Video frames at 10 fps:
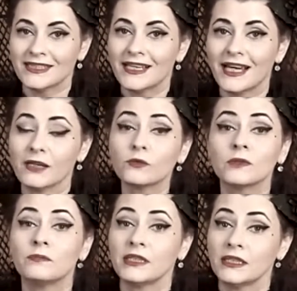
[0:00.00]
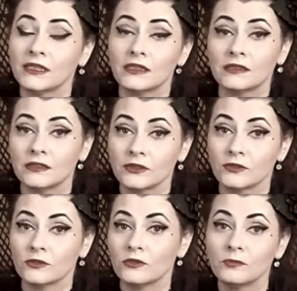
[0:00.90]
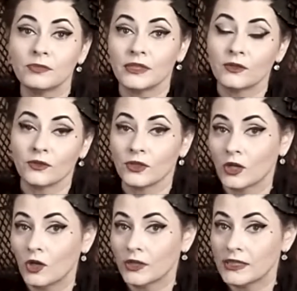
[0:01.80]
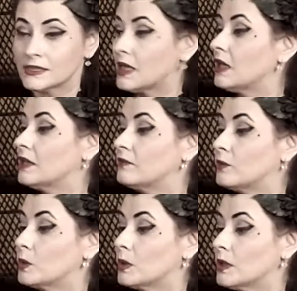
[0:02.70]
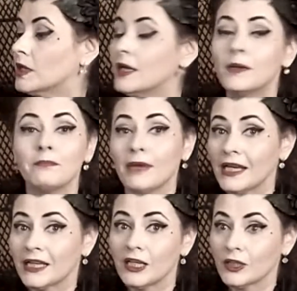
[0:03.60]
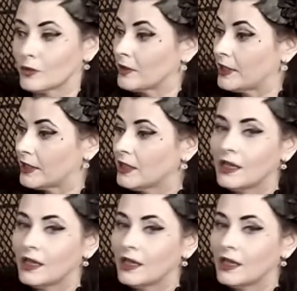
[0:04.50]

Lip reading: that would be a little bit on the gaudy side for my coloring.